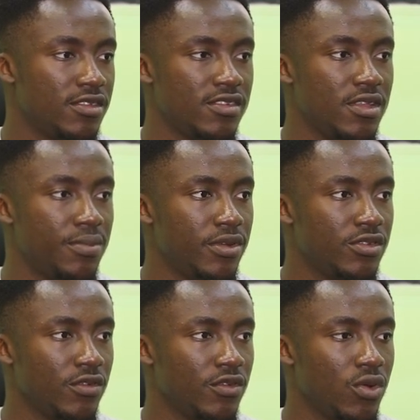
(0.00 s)
snippets
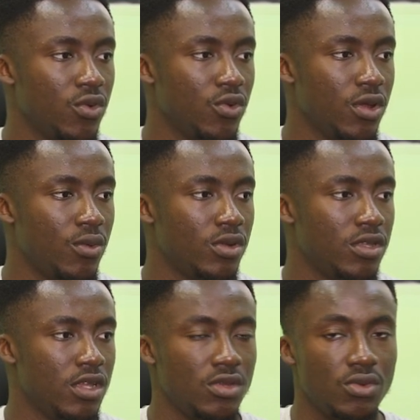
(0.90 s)
of the code and what
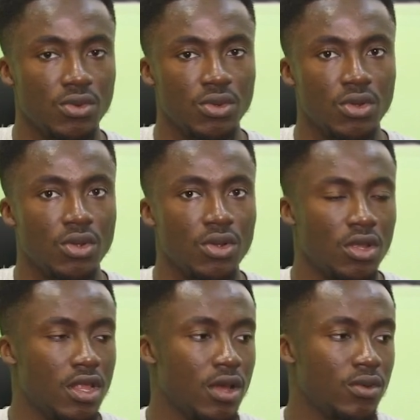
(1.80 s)
they do,
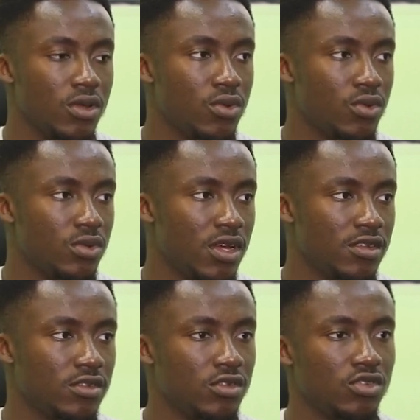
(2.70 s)
like what the code
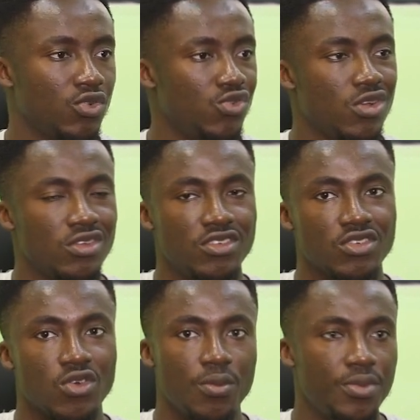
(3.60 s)
does, so you can
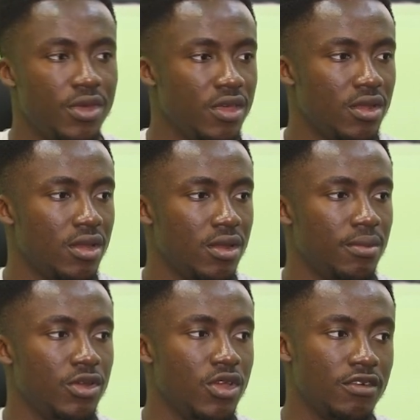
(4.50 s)
just copy it,
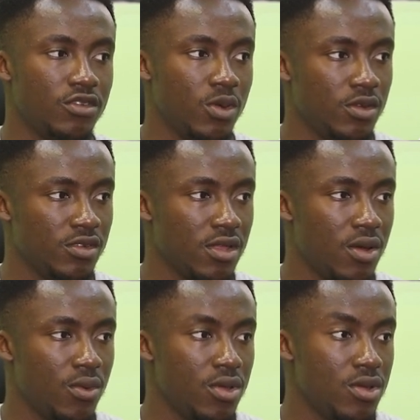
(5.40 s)
but you have to
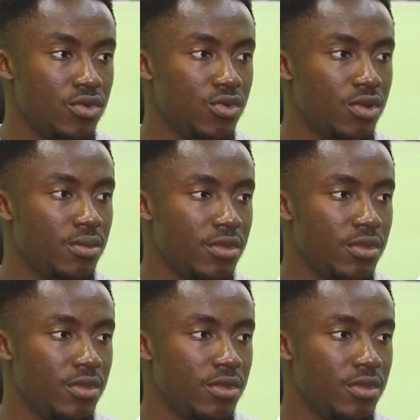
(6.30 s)
understand what you're doing